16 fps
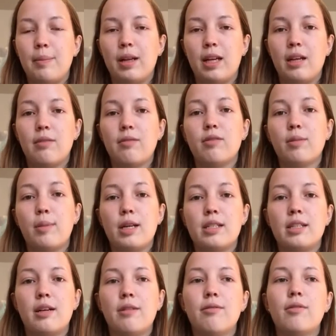plan for
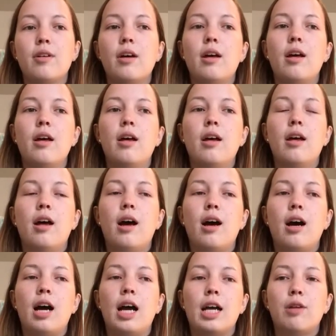myself.
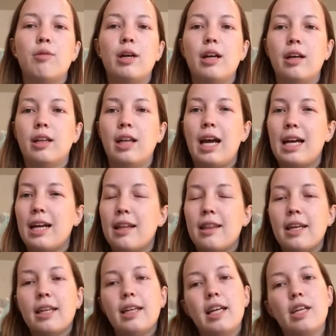I had read online, I
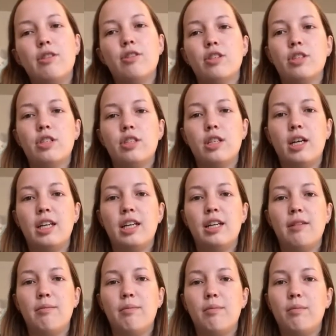think, that you should
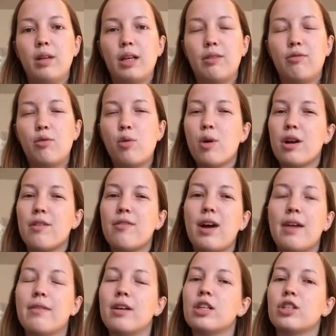study like 400 to
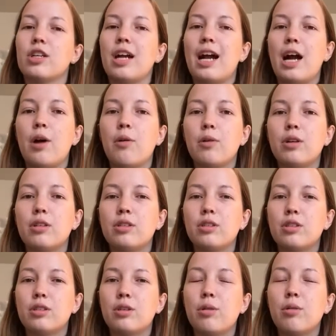500
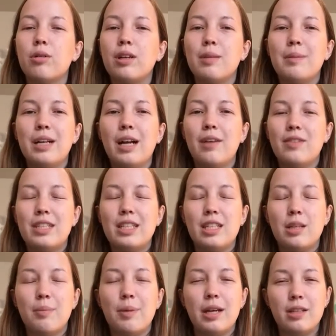hours total. I mean, obviously
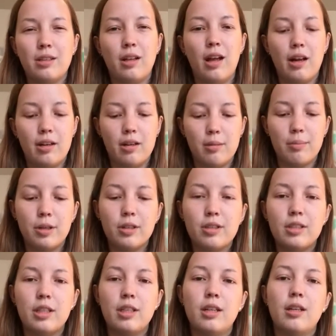it depends a lot on the
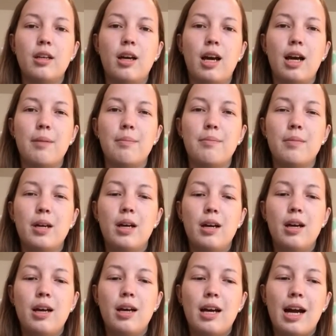person.
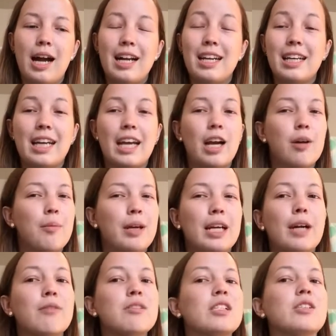I didn't count
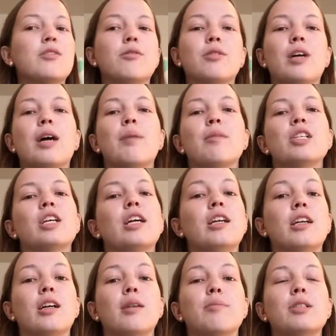my hours. I don't know how much I
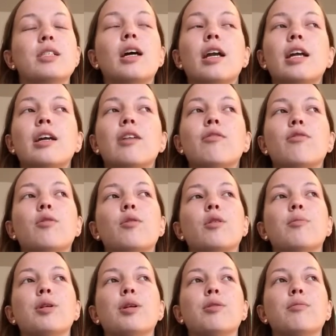ended up studying
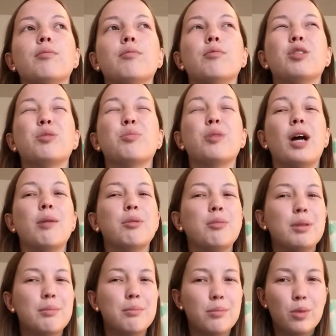for, but it was
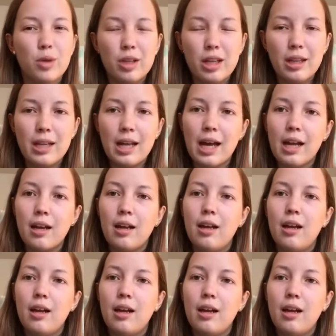probably more than that.